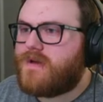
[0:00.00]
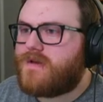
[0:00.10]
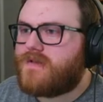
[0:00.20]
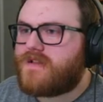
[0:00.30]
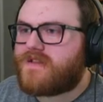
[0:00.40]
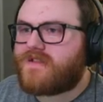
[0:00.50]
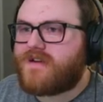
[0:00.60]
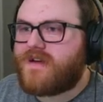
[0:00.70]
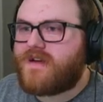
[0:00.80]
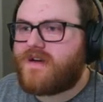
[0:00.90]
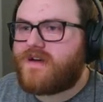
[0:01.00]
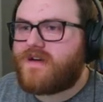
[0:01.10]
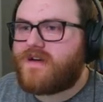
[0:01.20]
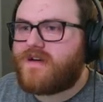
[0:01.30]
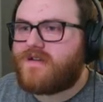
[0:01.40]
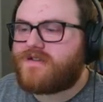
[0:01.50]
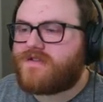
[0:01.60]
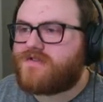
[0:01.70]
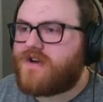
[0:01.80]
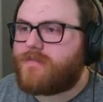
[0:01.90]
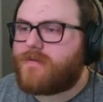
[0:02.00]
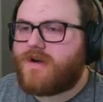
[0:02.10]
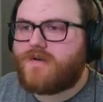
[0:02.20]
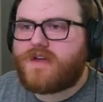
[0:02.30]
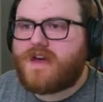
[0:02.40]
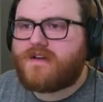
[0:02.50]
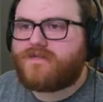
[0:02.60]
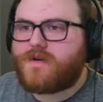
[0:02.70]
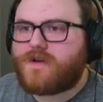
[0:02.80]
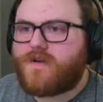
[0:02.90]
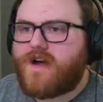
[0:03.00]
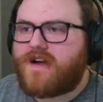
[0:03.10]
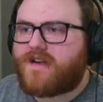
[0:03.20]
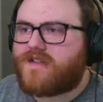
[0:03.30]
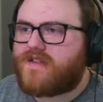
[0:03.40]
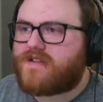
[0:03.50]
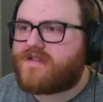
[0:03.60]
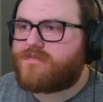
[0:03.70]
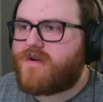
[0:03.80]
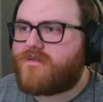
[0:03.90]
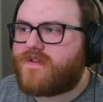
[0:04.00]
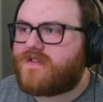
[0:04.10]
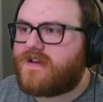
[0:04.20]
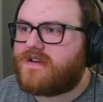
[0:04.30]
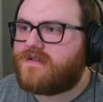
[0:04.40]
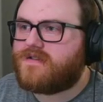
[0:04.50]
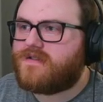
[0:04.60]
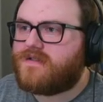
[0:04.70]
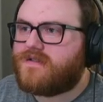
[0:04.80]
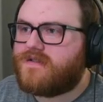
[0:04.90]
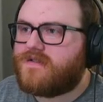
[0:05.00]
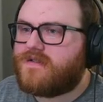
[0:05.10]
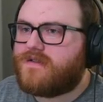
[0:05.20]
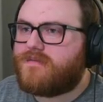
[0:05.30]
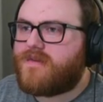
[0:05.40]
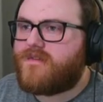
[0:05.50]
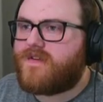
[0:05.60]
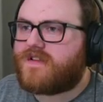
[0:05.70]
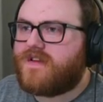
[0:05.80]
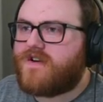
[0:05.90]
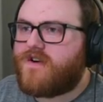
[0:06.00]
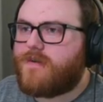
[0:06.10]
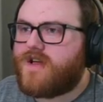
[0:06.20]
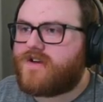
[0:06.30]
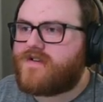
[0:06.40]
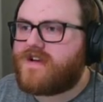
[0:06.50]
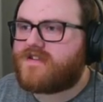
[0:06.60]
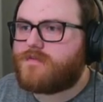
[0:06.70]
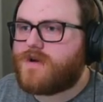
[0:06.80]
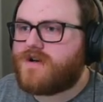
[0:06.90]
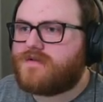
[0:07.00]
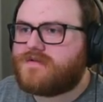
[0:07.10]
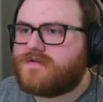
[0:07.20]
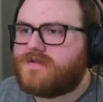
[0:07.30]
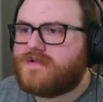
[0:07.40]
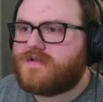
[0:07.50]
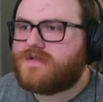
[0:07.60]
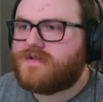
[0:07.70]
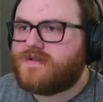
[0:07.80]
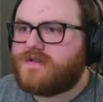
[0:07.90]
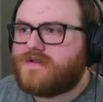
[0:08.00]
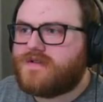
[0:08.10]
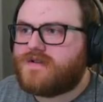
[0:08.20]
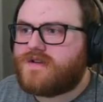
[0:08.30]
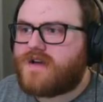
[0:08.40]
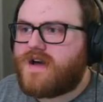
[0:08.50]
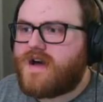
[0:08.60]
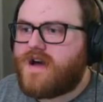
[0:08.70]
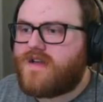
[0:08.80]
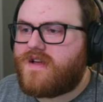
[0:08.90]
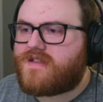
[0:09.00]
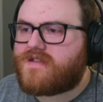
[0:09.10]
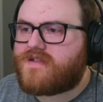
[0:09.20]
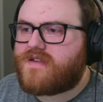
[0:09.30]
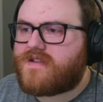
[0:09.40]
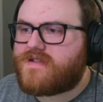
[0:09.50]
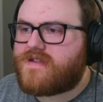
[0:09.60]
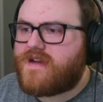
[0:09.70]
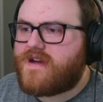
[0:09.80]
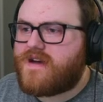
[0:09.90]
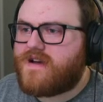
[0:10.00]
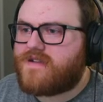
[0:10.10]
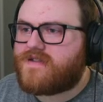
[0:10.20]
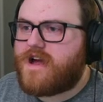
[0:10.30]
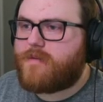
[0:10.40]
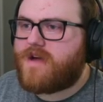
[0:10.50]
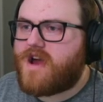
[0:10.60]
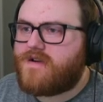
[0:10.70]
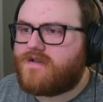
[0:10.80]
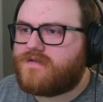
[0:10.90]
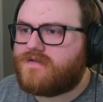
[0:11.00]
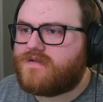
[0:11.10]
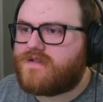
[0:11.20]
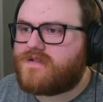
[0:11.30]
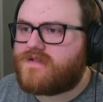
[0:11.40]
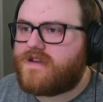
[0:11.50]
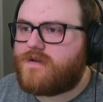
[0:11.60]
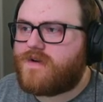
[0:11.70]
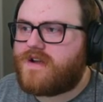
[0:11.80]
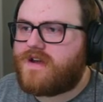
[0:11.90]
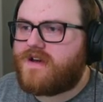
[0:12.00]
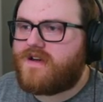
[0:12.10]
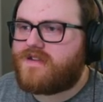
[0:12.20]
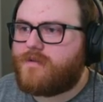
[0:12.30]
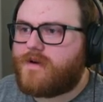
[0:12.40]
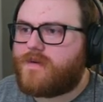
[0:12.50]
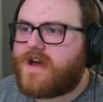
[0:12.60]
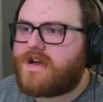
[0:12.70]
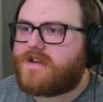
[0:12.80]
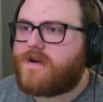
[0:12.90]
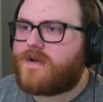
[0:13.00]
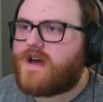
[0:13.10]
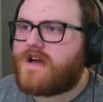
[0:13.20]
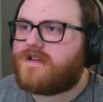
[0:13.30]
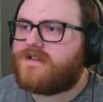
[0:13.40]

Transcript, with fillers: Let's, uh, let's drop, okay, floating rocks, that's perfectly perfectly normal and reasonable. Uh, let's let's uh, let's stop here and see what uh see what we got going on.